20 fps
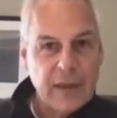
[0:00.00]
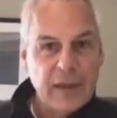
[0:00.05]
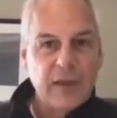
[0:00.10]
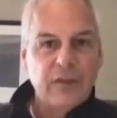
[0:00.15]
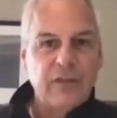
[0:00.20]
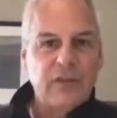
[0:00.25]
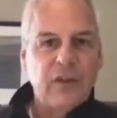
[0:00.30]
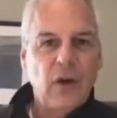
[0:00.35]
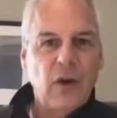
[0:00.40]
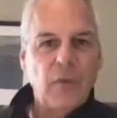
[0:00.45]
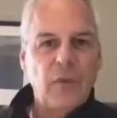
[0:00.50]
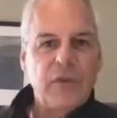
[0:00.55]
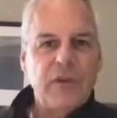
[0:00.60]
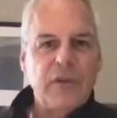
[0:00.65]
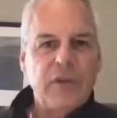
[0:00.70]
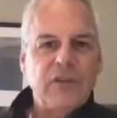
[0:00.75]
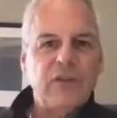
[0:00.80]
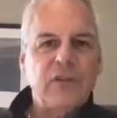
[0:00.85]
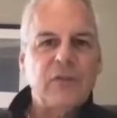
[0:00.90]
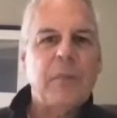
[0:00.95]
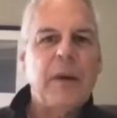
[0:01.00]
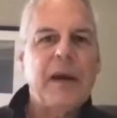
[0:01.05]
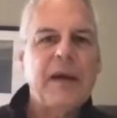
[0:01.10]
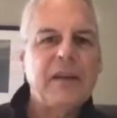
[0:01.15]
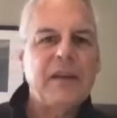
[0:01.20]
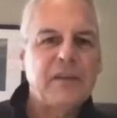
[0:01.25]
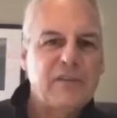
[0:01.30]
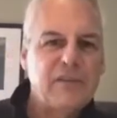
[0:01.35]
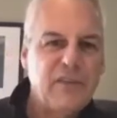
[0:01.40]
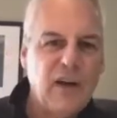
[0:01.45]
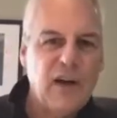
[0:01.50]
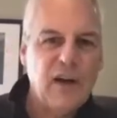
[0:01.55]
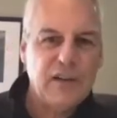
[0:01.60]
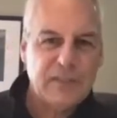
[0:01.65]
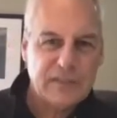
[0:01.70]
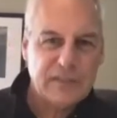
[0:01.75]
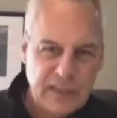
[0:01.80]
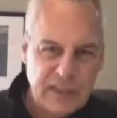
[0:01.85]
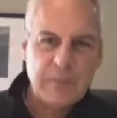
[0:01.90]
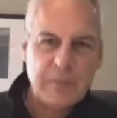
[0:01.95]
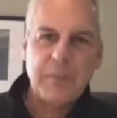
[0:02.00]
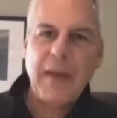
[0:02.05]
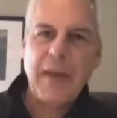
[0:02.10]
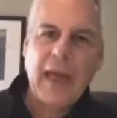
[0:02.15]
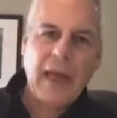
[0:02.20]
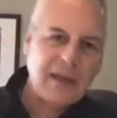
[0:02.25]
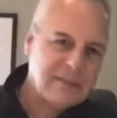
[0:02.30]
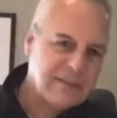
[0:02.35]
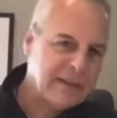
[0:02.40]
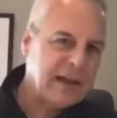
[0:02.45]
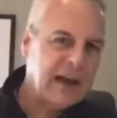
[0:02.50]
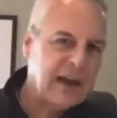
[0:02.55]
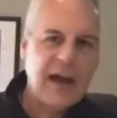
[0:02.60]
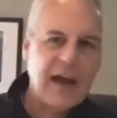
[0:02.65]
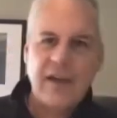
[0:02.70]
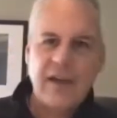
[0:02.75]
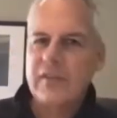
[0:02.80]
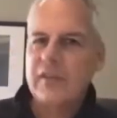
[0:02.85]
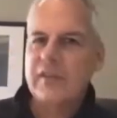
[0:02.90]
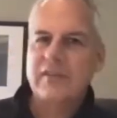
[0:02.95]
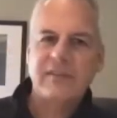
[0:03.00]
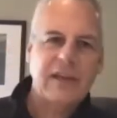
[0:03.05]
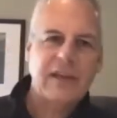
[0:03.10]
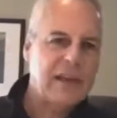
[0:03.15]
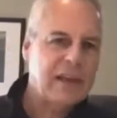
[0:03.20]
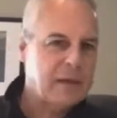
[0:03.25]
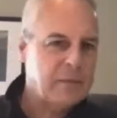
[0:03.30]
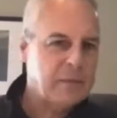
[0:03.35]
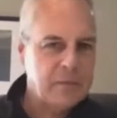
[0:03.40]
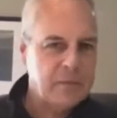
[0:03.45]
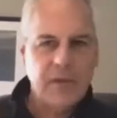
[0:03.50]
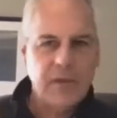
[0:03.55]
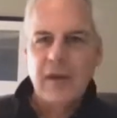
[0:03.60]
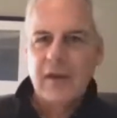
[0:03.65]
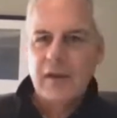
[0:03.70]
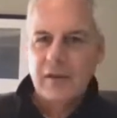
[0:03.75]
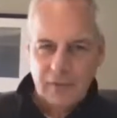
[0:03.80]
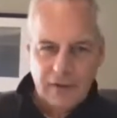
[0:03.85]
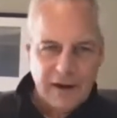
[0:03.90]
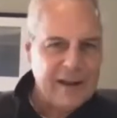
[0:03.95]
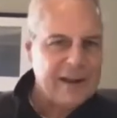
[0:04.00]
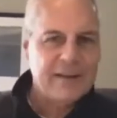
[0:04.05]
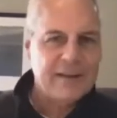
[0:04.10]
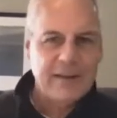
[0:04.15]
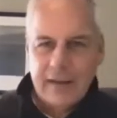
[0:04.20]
So we just by default keep passing on the same, right?